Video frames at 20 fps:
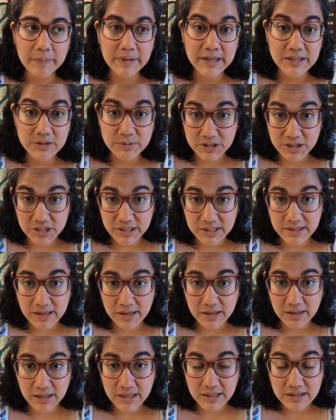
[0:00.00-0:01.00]
That's what she is
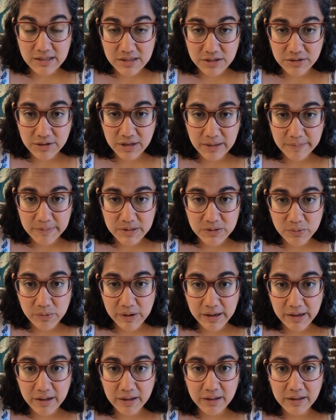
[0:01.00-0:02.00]
on Instagram as
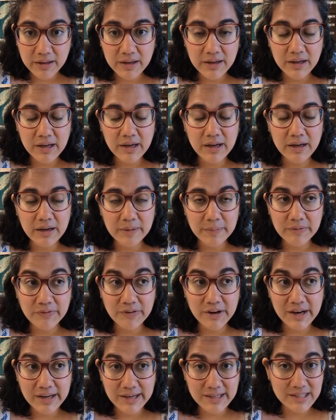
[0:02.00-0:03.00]
well. If
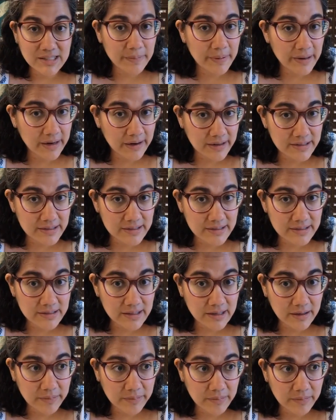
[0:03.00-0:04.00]
you're heading to Paris,
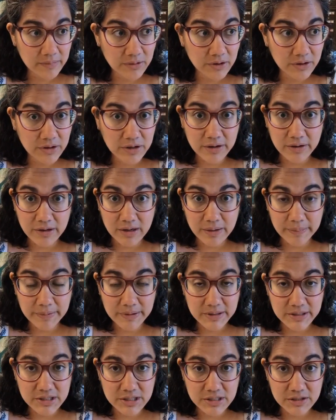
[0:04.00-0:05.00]
look her up
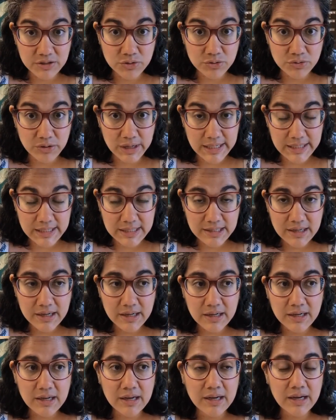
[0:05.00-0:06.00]
because she's great.
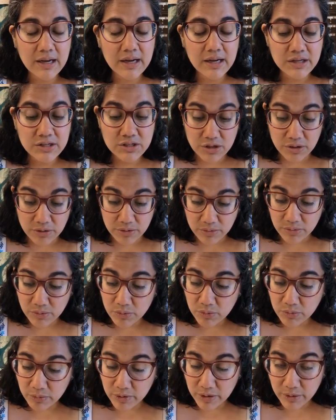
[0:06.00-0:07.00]
So
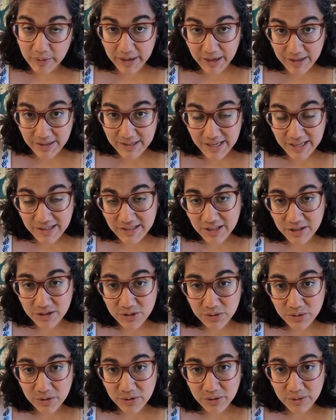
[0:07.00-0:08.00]
we went on the textile
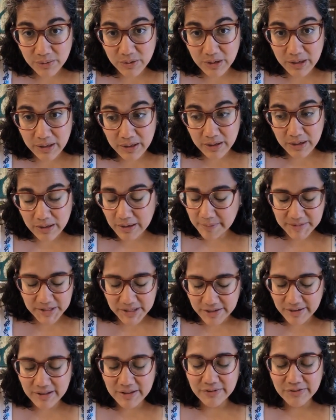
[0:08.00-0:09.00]
tour,
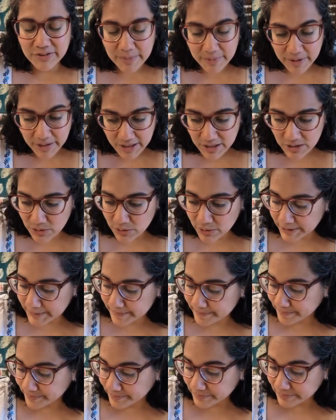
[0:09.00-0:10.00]
the flea market
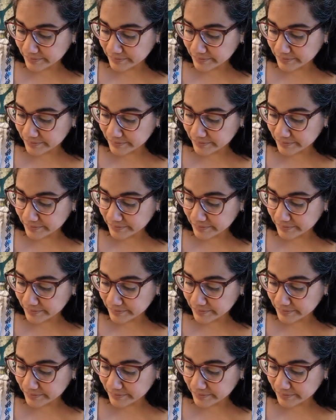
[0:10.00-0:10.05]
tour,